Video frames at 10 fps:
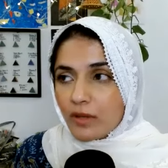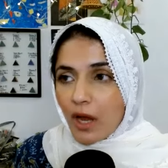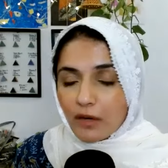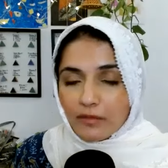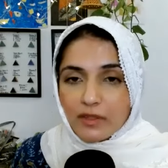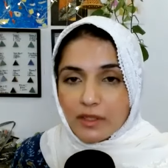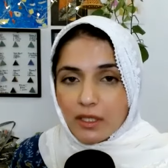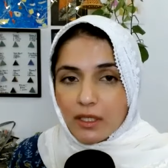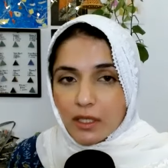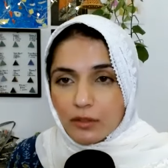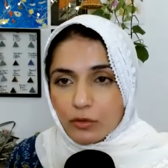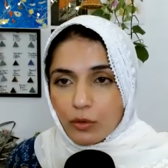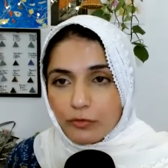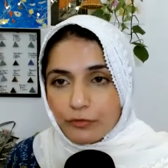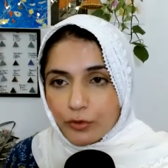is harvesting his
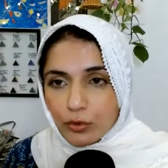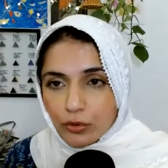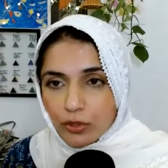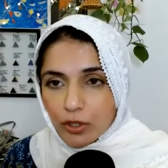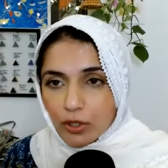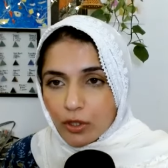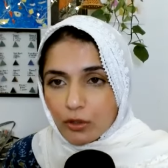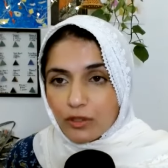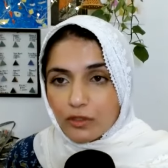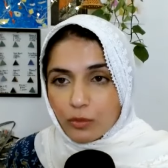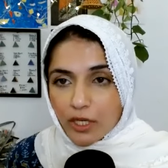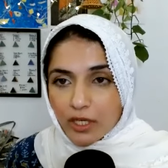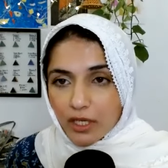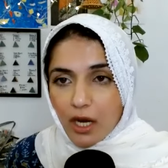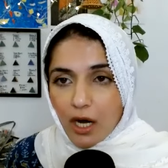own food, who is
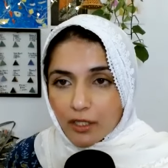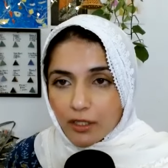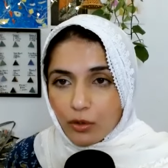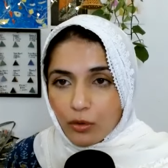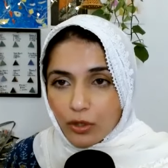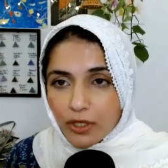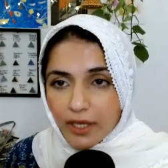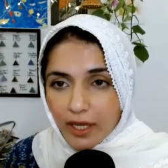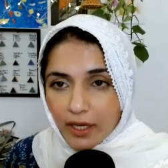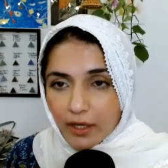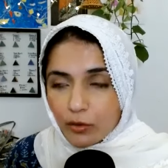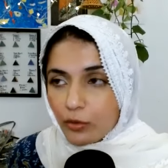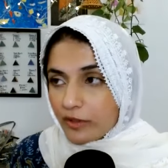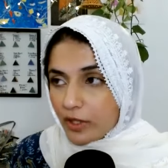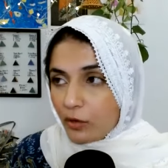working hard the whole day,
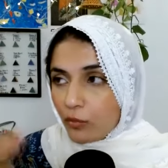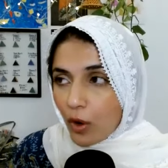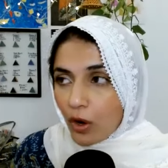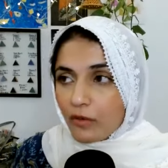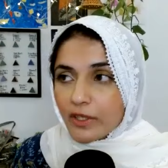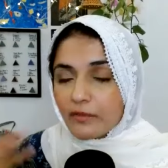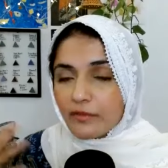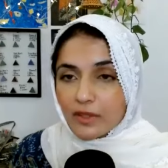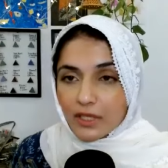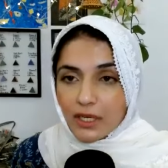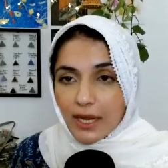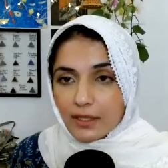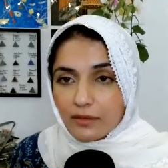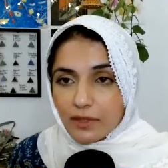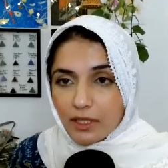who is involved in a physical
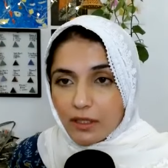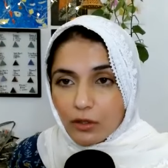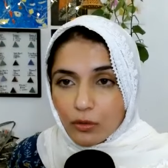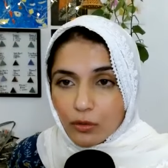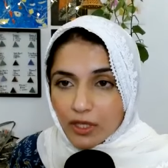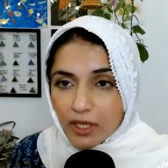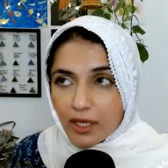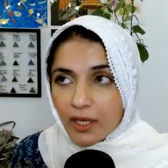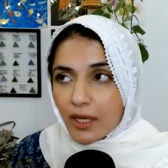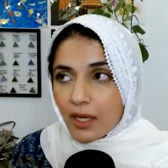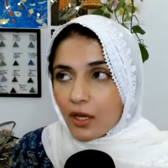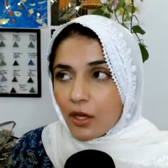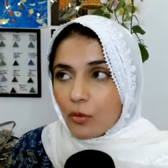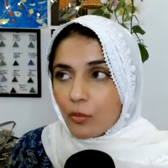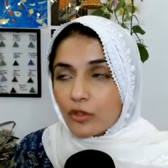activity the whole day,
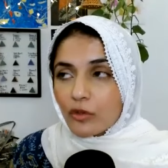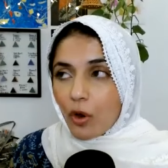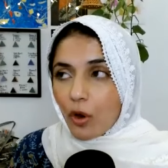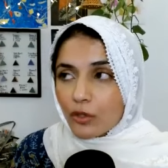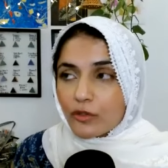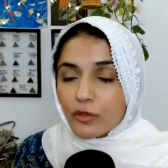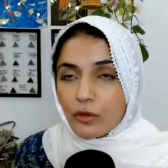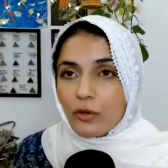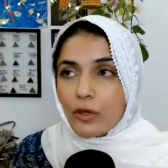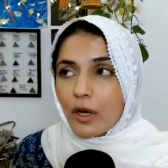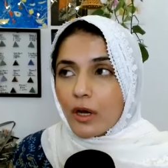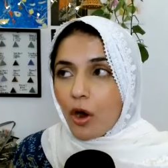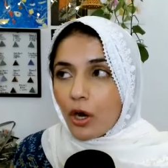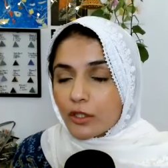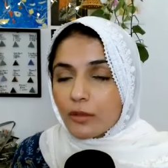was also
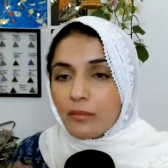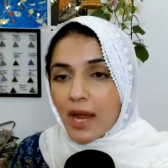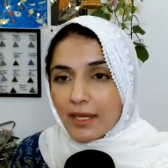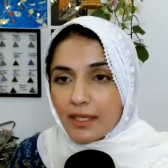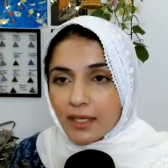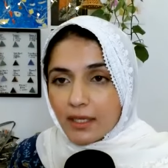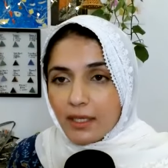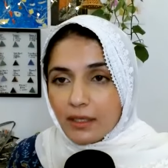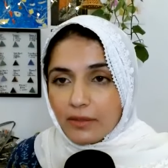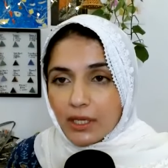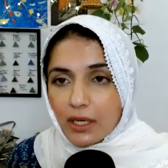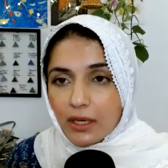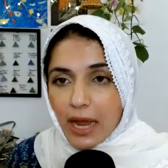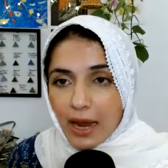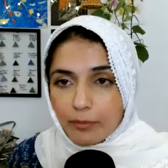automatically living
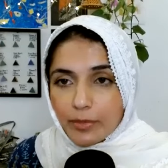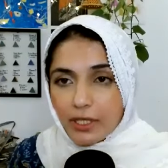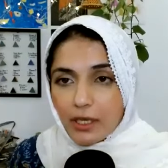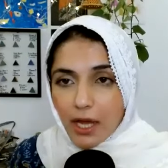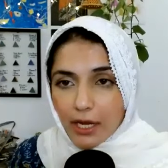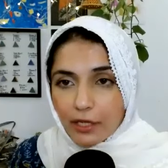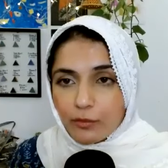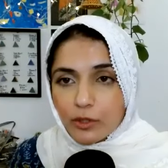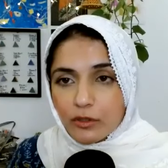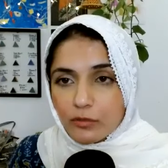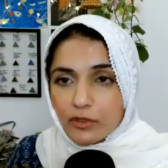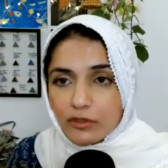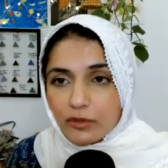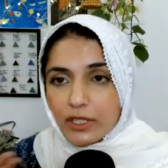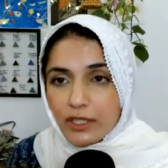a happy life because it
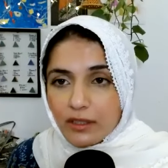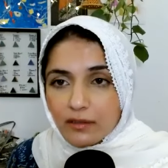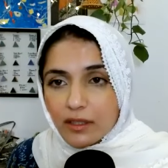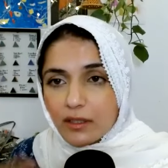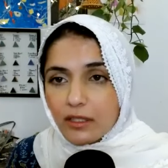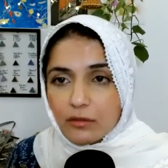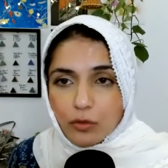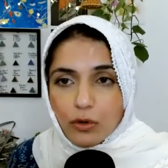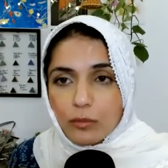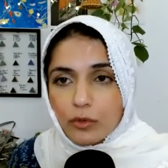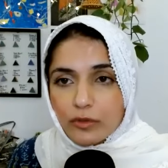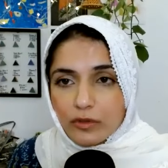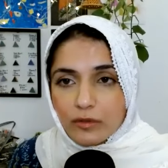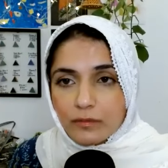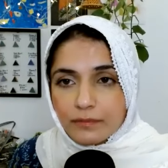was releasing these
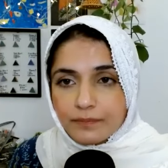hormones.